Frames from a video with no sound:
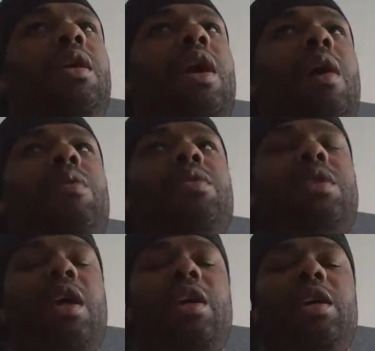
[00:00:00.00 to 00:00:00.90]
I won't
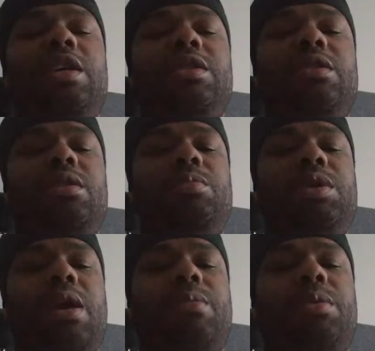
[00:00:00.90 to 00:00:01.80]
say easily
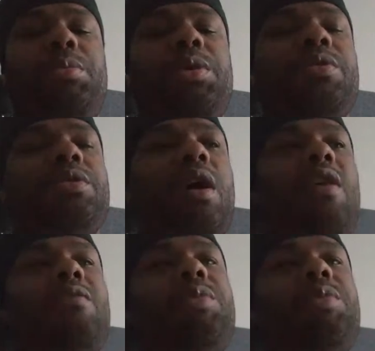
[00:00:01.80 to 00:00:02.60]
be able to be resolved,